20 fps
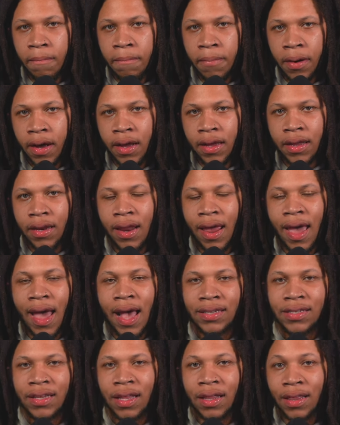but it
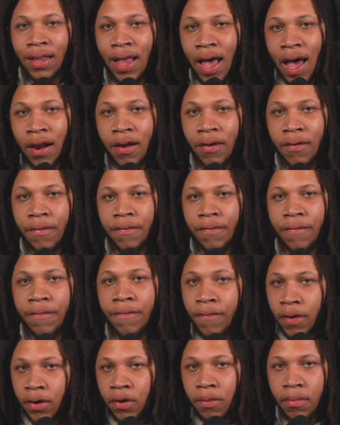has a lot of
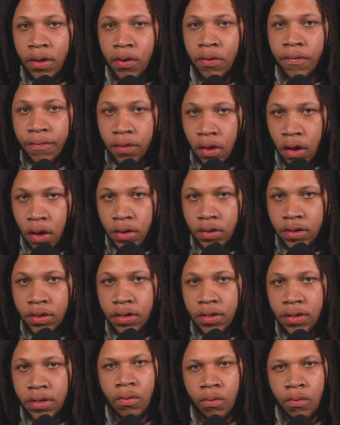fundamental flaws,